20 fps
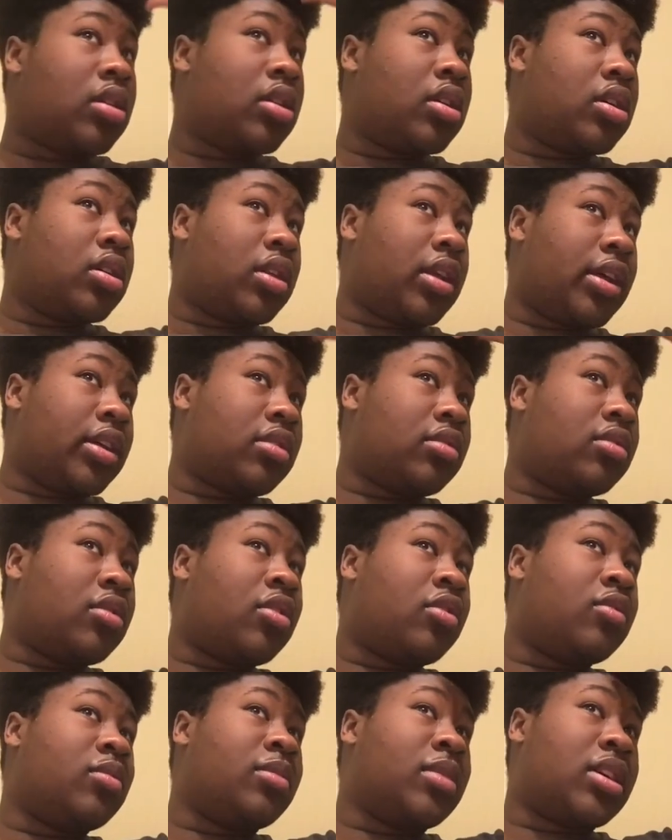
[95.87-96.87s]
Like, oh
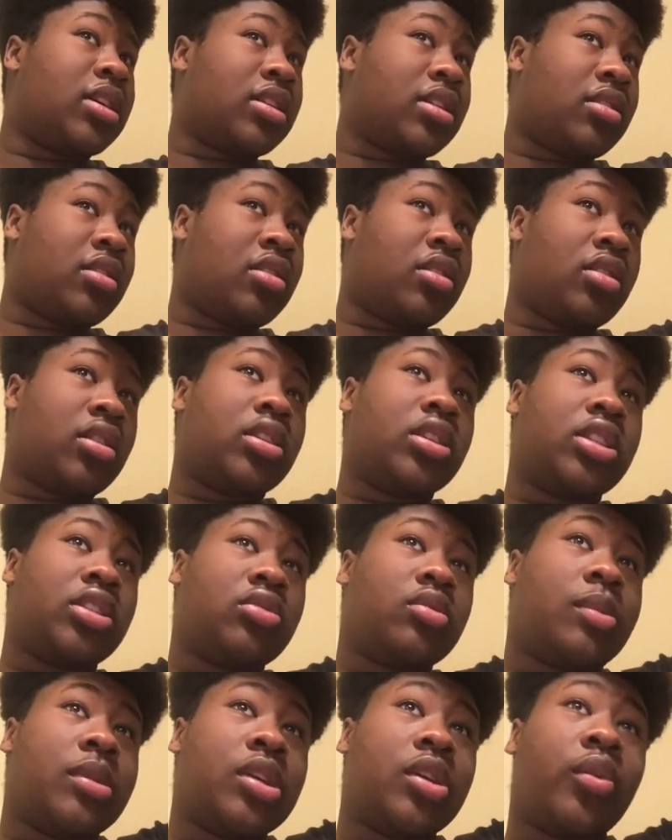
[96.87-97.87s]
my gosh, it'll be
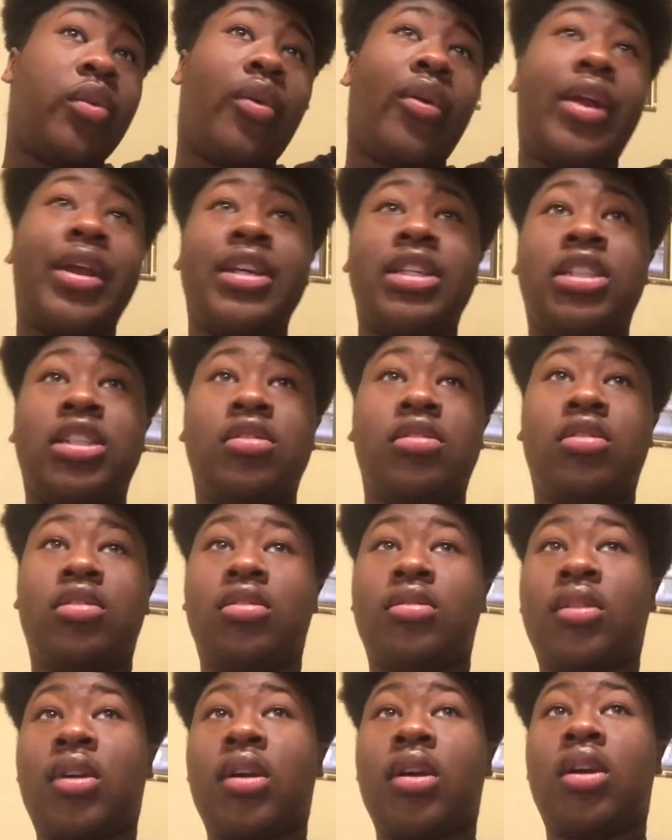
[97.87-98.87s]
crazy long.
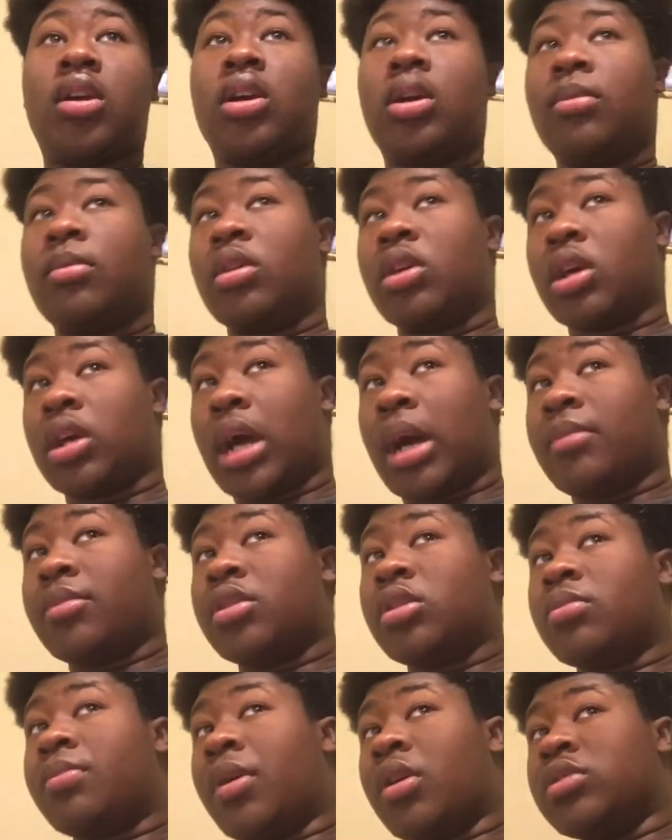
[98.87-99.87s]
But I'm gonna
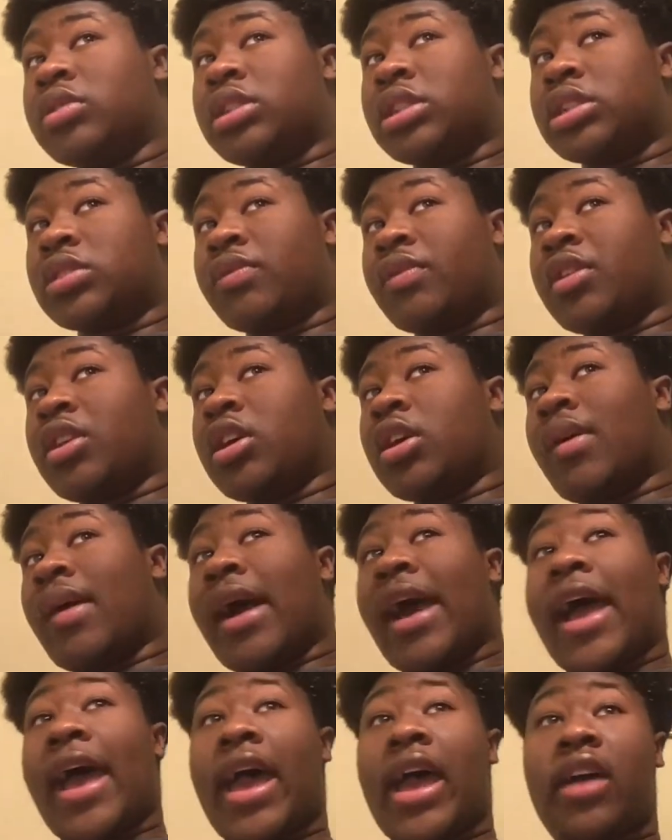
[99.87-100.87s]
post this video
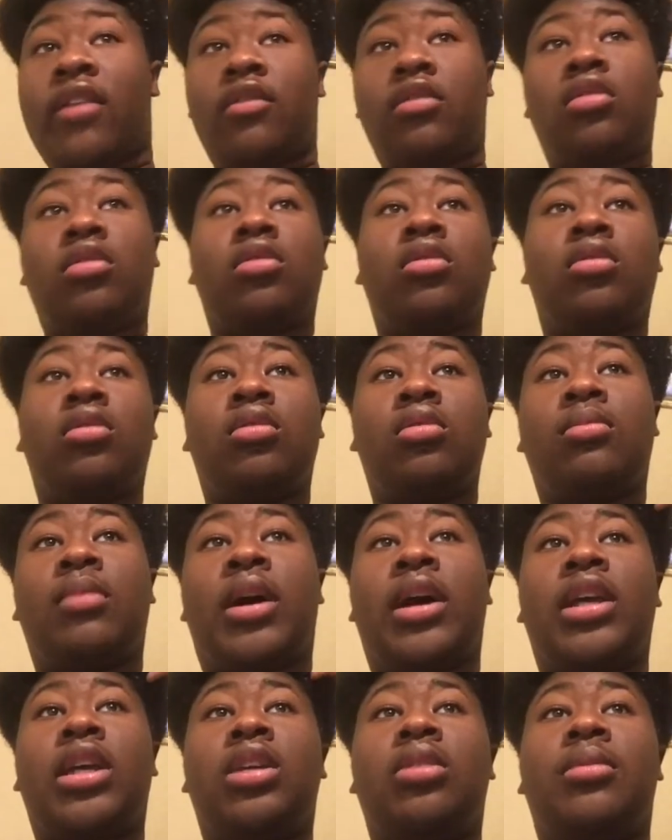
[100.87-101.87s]
after my
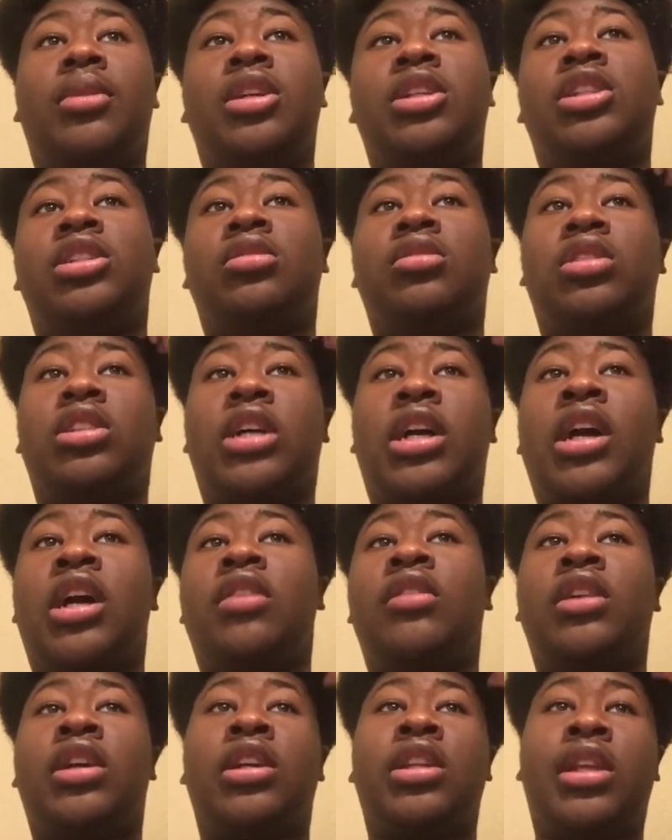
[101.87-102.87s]
animation because I gotta
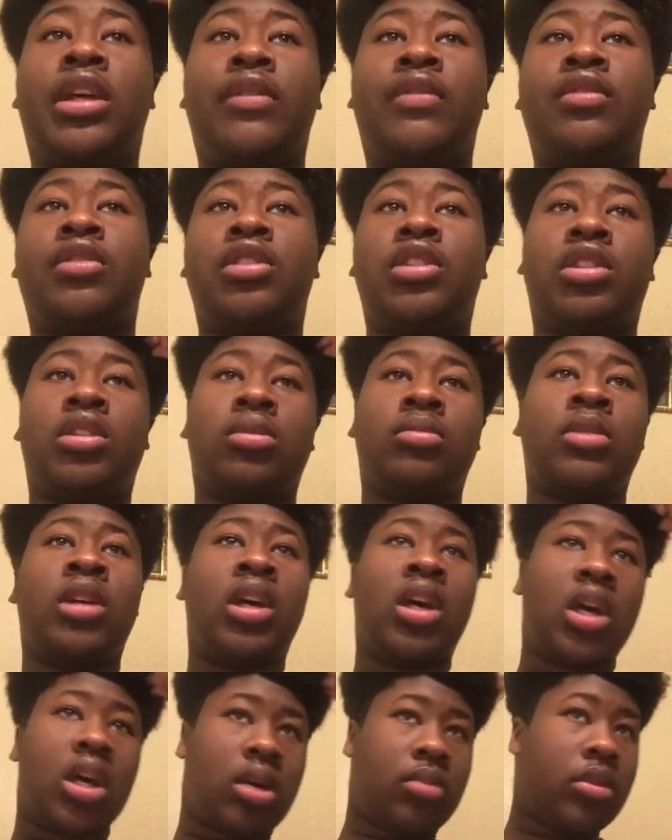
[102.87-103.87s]
get that finished up.
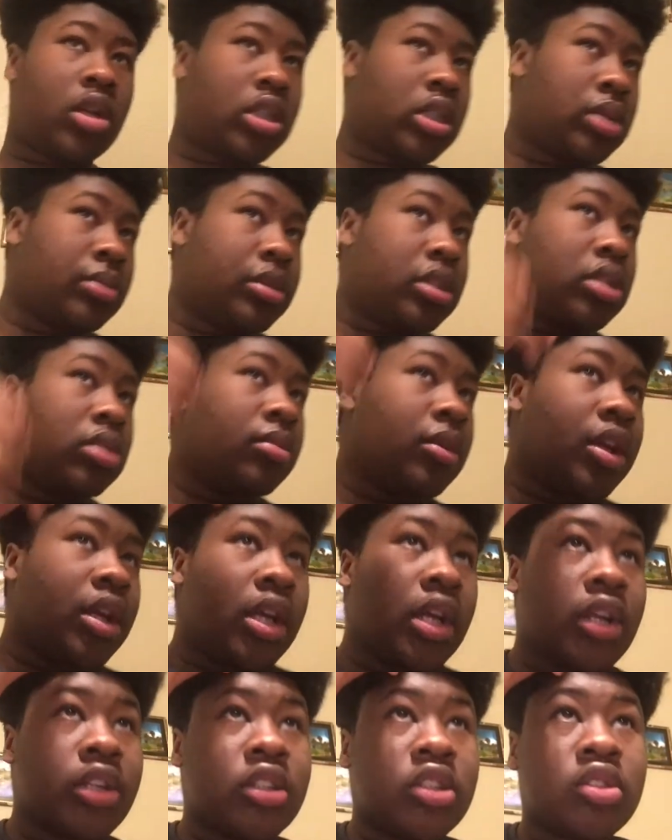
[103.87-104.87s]
I'm not trying to become a hair
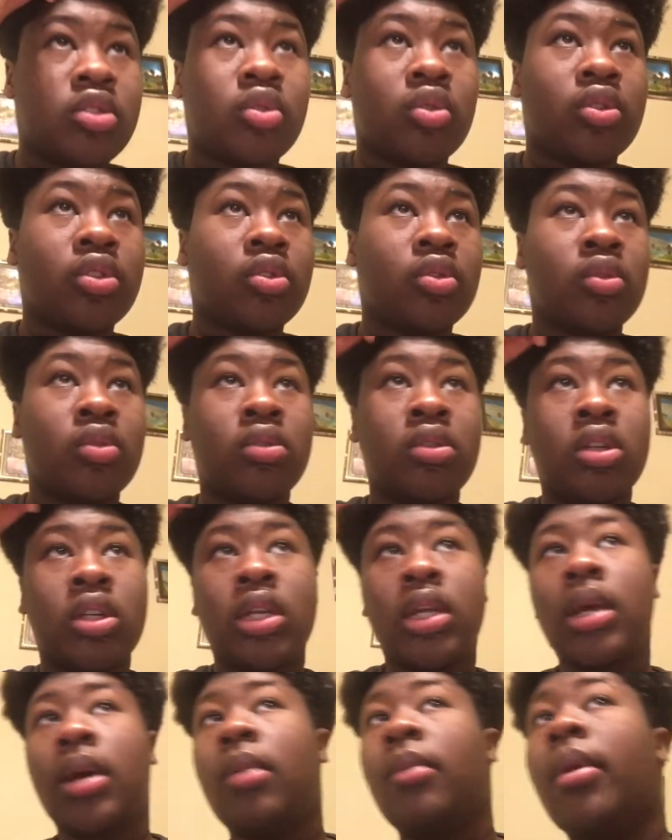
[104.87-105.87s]
tutorial
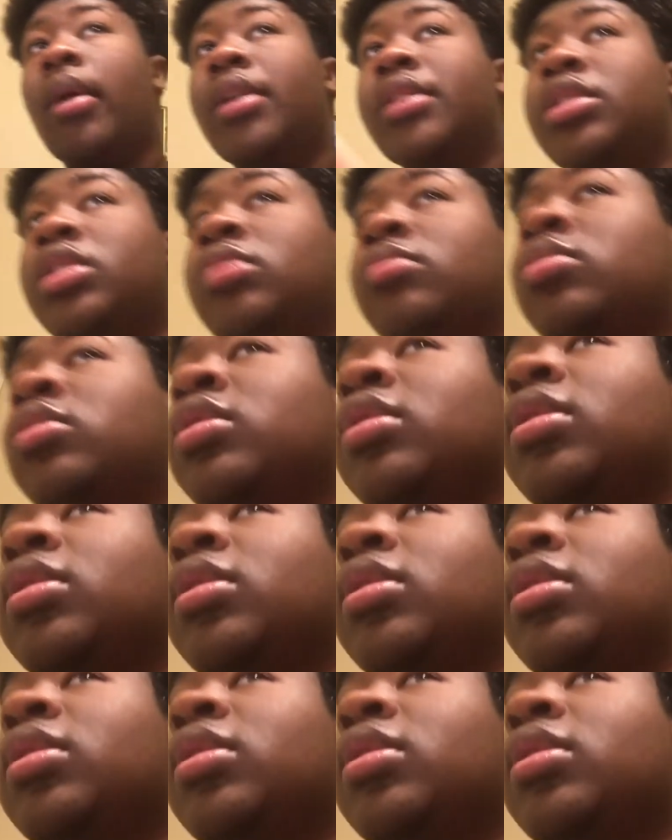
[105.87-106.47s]
person, but